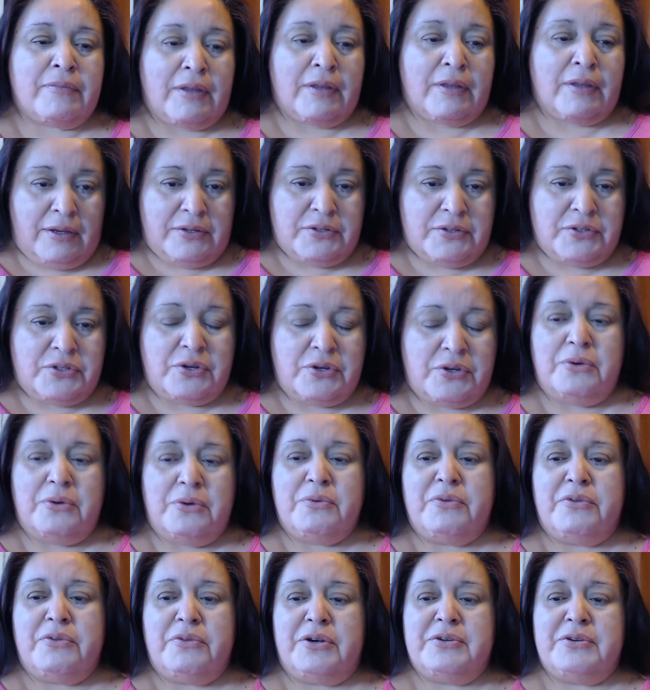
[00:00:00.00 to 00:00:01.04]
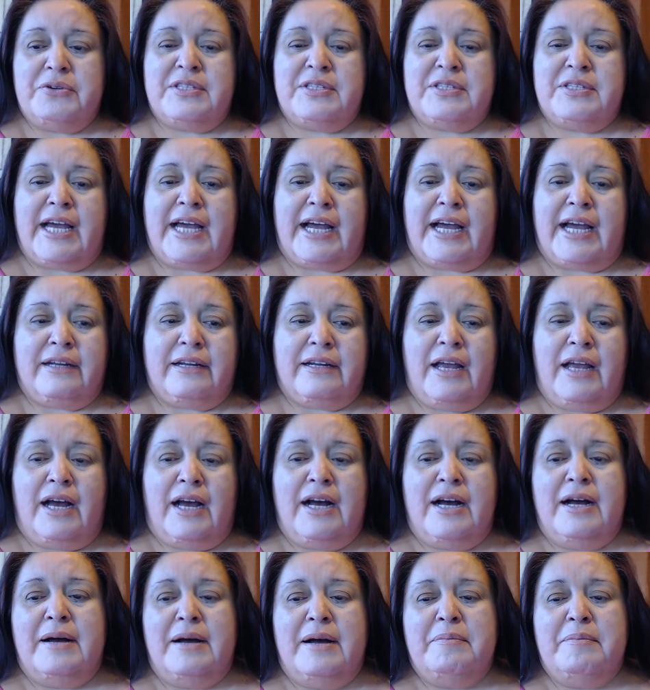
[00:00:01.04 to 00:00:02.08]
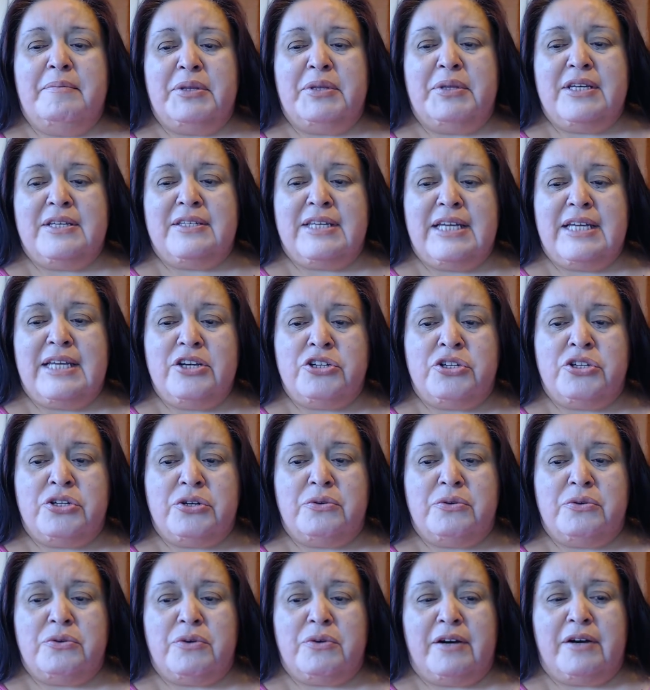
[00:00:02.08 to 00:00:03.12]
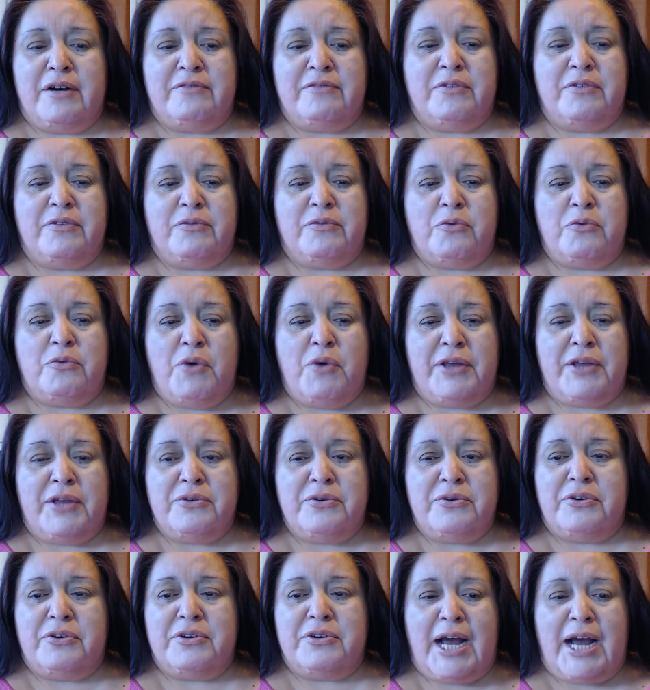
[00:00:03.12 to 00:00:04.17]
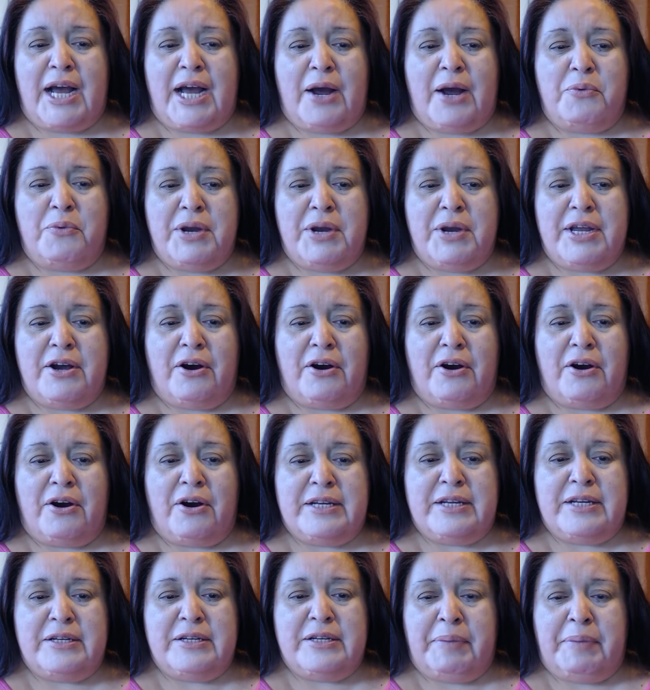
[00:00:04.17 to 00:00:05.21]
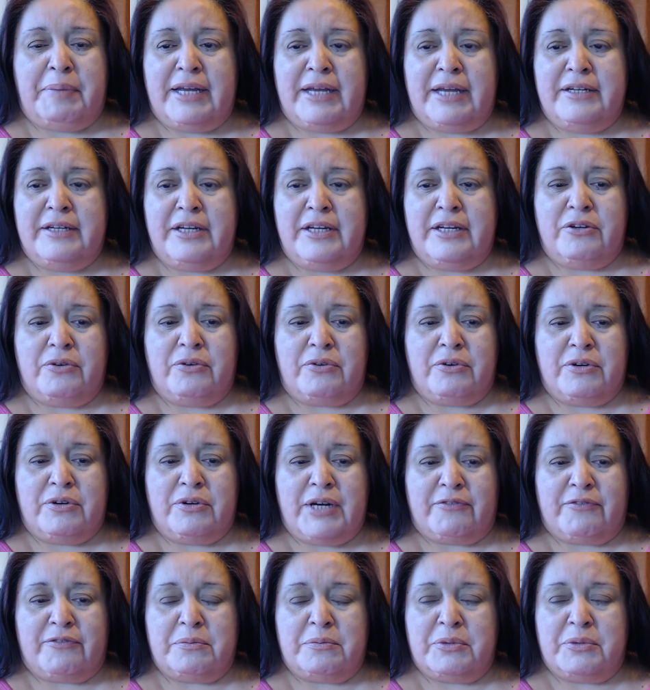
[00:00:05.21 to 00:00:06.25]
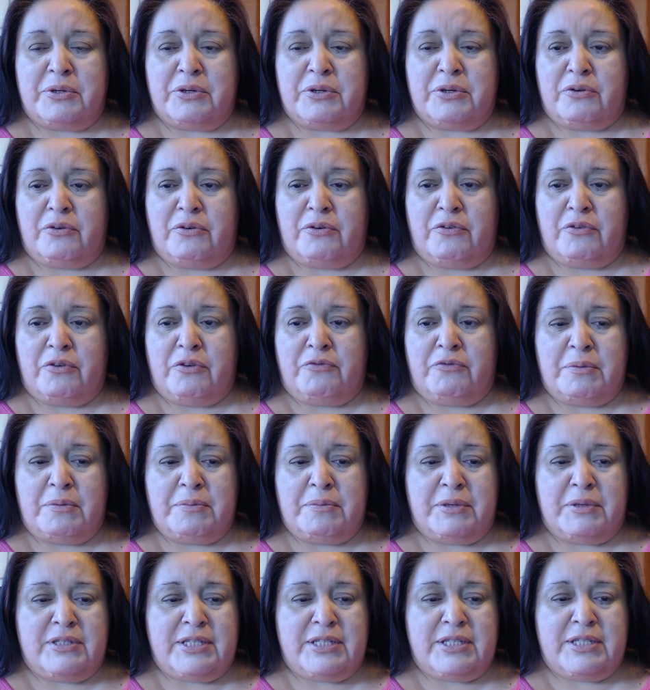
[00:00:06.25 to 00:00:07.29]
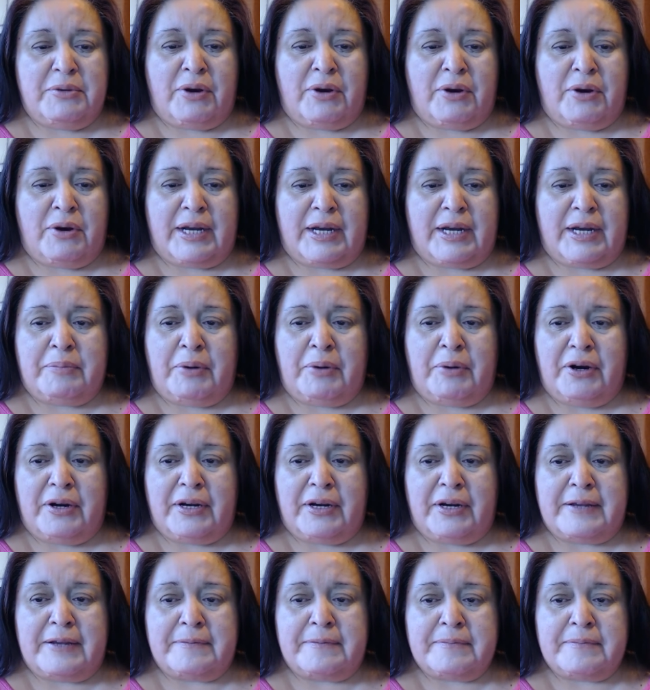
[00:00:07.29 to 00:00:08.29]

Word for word: So there's that. Um, but this issue of whether or not we are independent or not from the from the Democratic Party